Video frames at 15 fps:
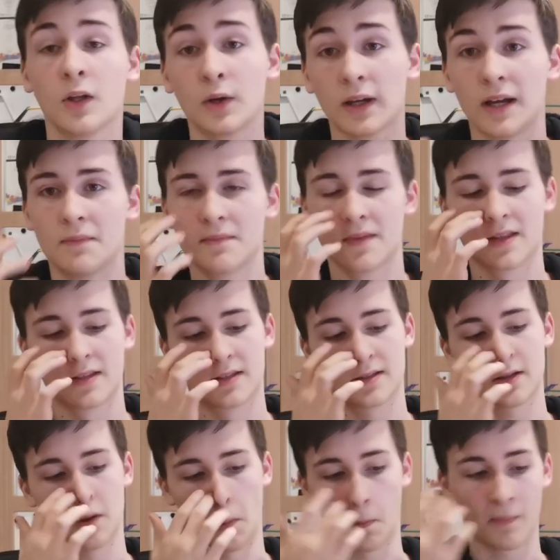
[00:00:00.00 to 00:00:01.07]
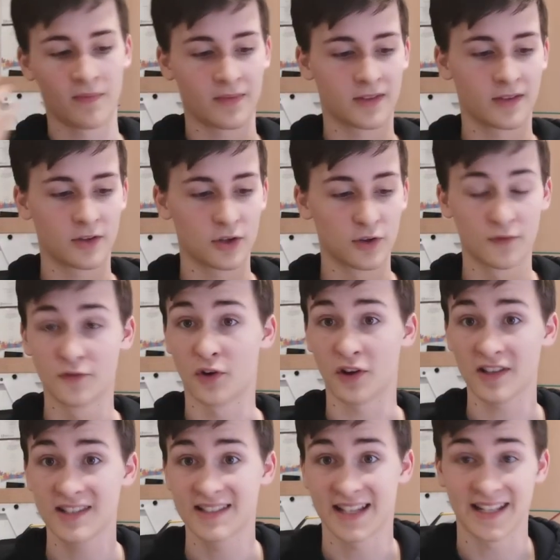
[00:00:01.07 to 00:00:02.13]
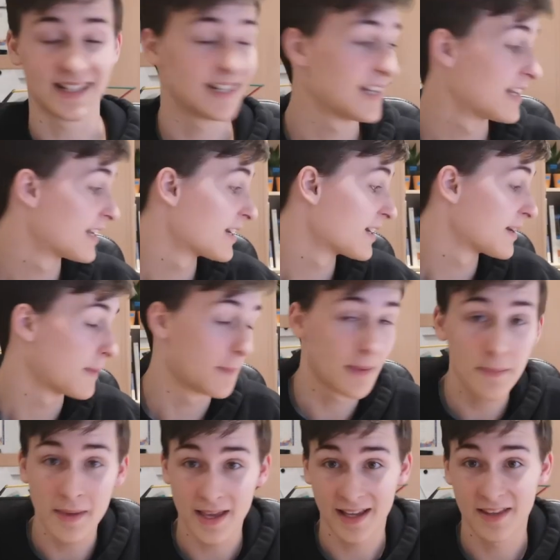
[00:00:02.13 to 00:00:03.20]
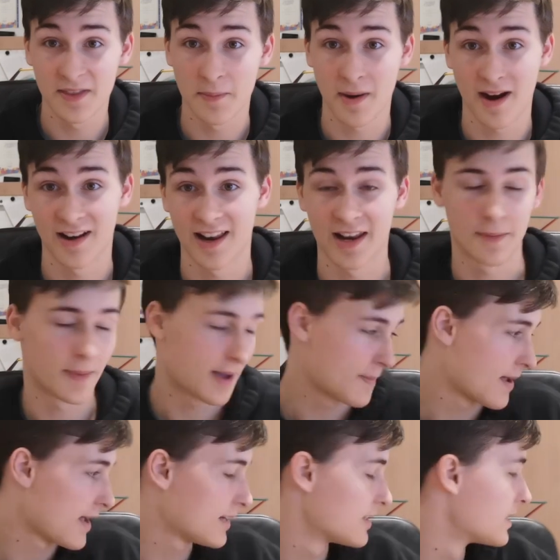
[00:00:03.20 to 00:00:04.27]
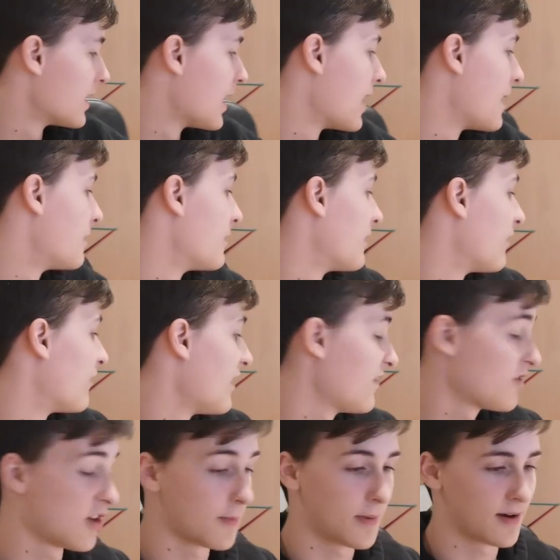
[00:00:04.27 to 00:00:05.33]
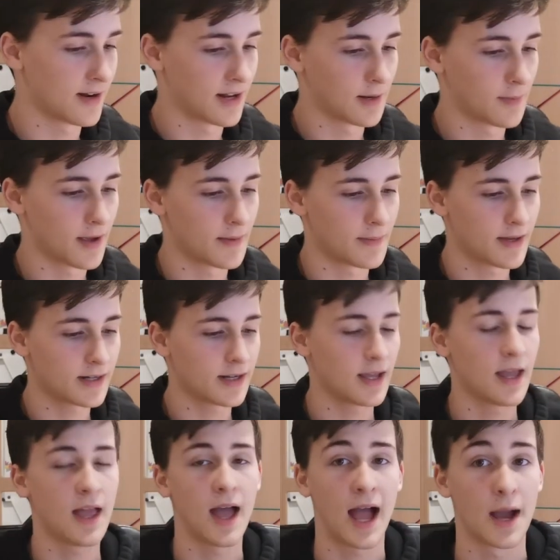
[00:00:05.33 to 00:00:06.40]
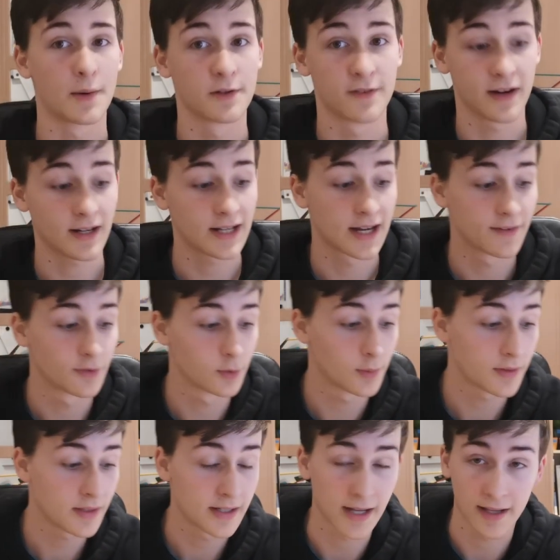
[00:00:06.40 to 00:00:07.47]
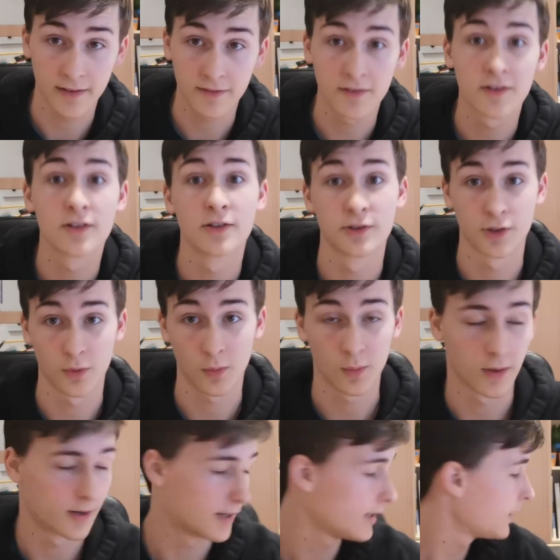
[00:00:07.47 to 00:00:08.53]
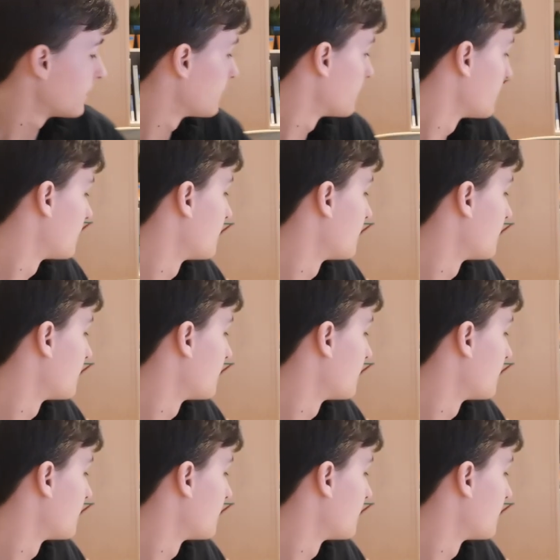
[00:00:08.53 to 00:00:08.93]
Okay, so you've now seen me make the parallelepiped, the flip-flop parallelepiped. I was very careful with the knife, don't worry.